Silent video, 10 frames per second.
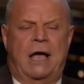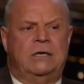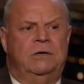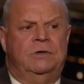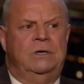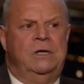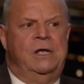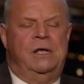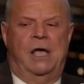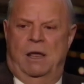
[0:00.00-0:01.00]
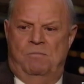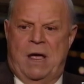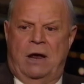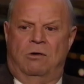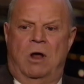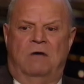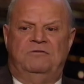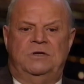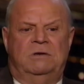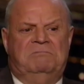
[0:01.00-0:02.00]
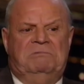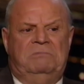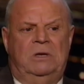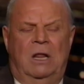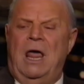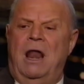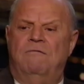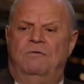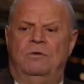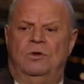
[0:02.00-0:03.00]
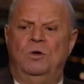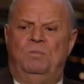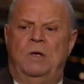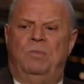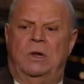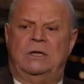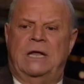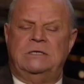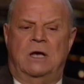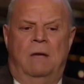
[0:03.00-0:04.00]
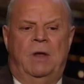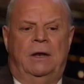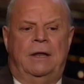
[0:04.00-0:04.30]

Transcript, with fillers: actor, and Ann Bancroft, and a lot of good people at that time.